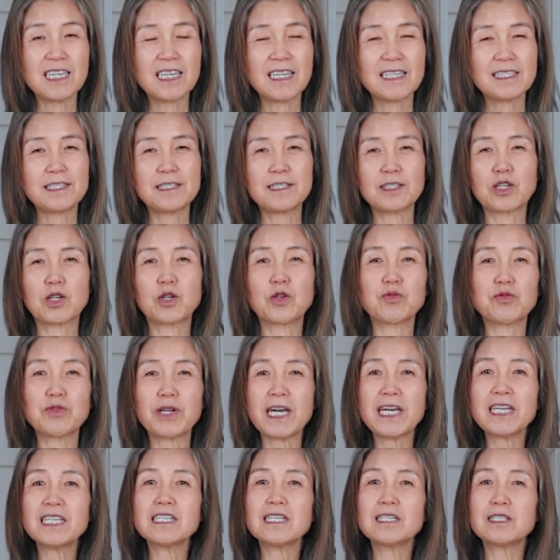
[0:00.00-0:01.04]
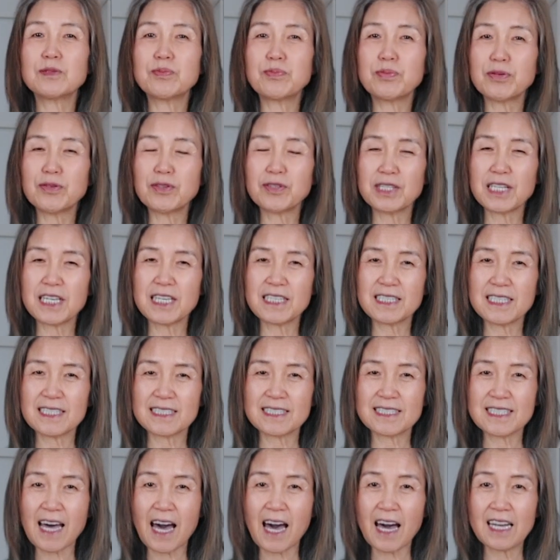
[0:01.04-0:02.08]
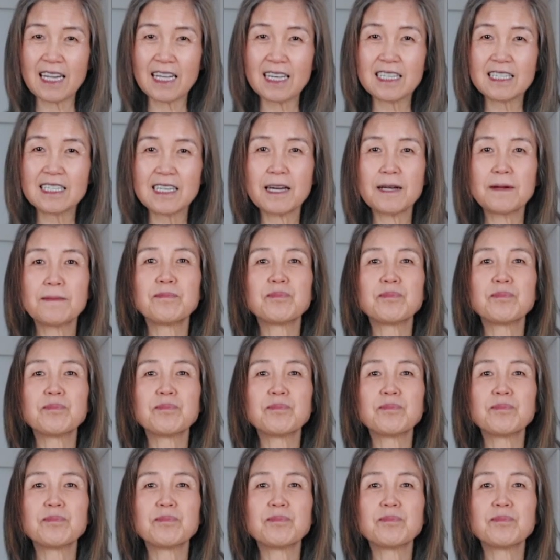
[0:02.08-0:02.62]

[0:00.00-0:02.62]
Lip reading: It's great to put in the salad.